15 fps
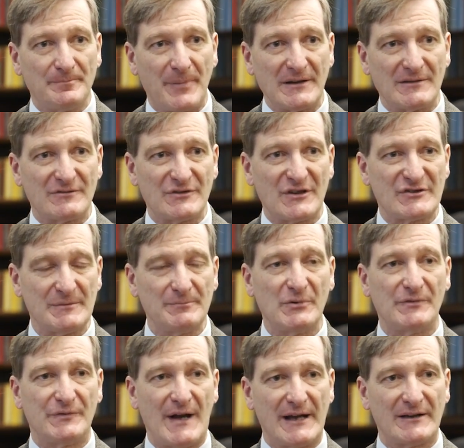But the
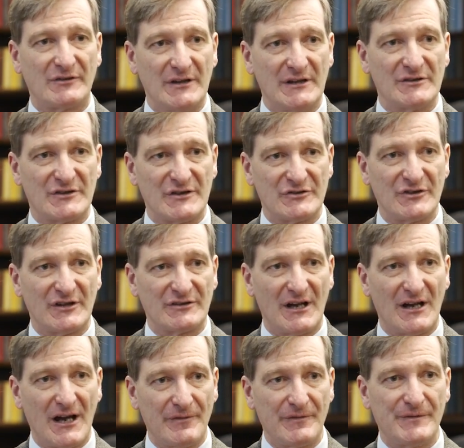simple fact is that
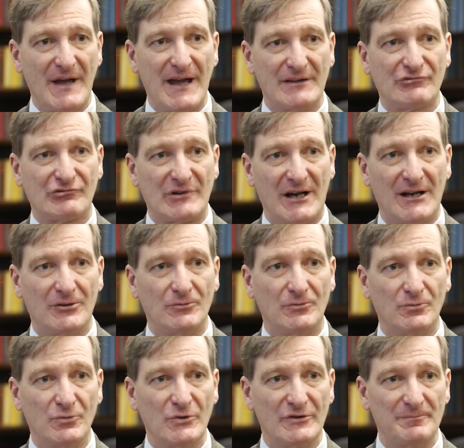a fair trial
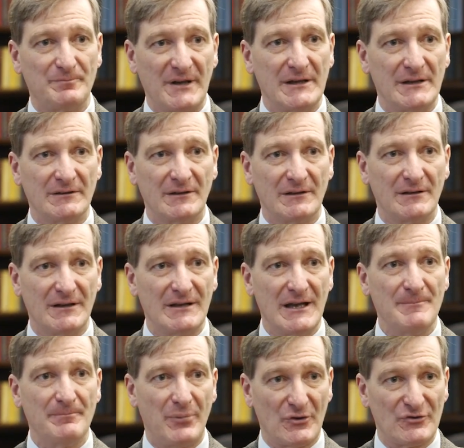would have been
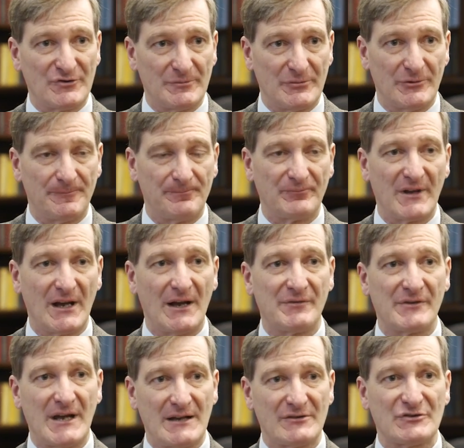impossible.
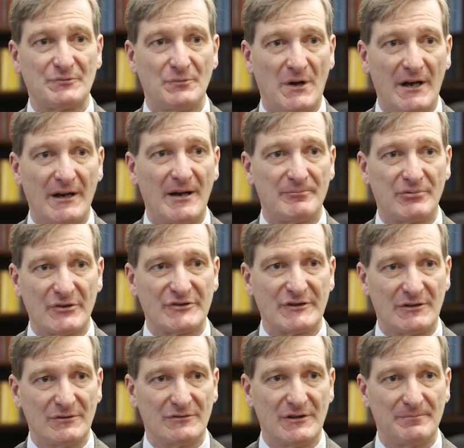And that's why I
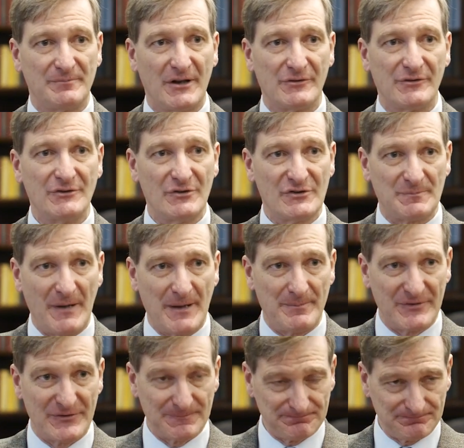prosecuted both
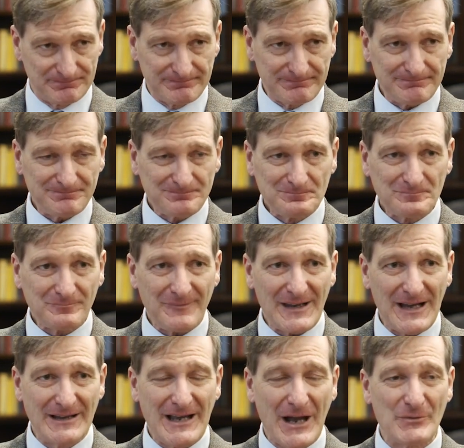newspapers.
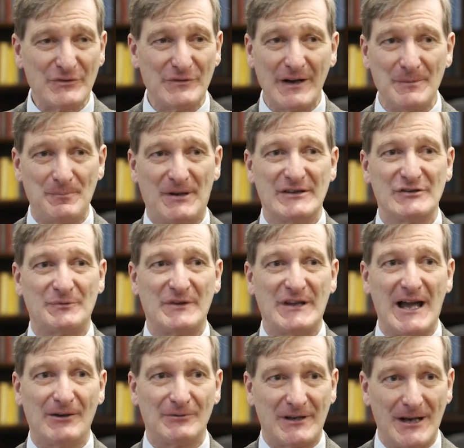And I was very pleased with the
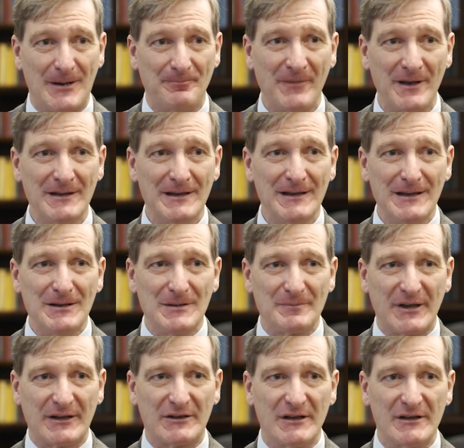outcome,
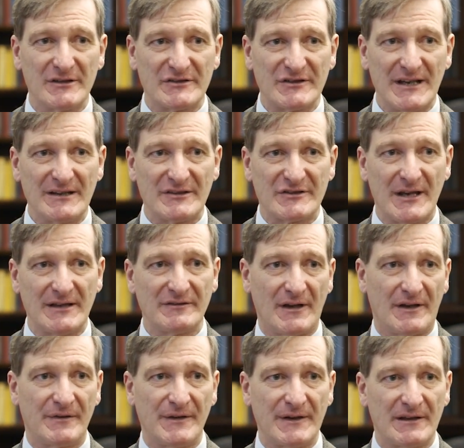because it sent,
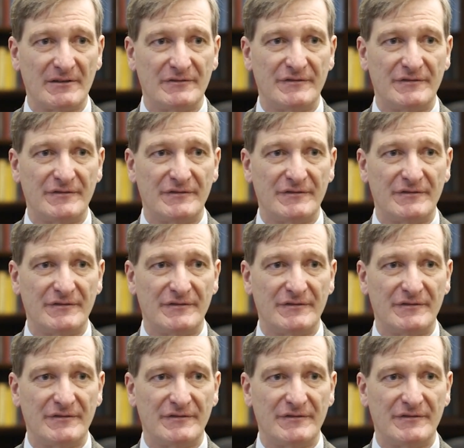I think, a